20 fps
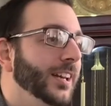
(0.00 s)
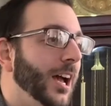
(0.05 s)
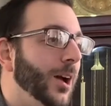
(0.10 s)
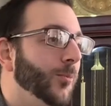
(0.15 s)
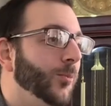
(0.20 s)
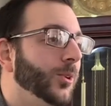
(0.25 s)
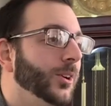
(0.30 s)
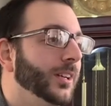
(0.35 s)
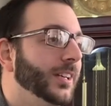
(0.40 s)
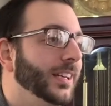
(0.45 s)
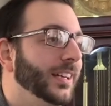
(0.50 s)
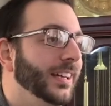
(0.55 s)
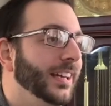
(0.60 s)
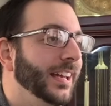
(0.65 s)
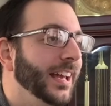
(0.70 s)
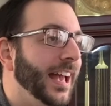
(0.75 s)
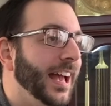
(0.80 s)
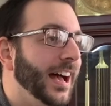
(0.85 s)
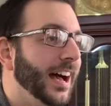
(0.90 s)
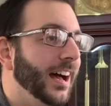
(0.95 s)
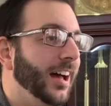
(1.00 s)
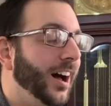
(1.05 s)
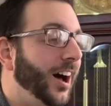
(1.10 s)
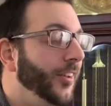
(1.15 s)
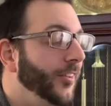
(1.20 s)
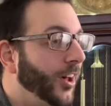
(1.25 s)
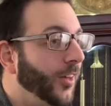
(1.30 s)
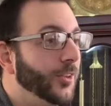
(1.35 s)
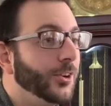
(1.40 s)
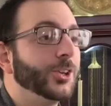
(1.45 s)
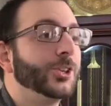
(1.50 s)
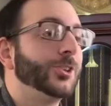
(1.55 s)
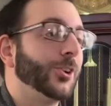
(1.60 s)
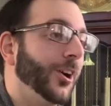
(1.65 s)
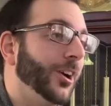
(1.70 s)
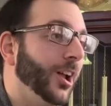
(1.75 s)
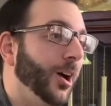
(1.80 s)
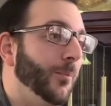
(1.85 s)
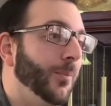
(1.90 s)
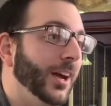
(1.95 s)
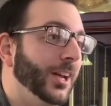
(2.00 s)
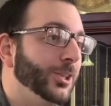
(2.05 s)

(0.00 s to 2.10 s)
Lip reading: I'm working at another startup.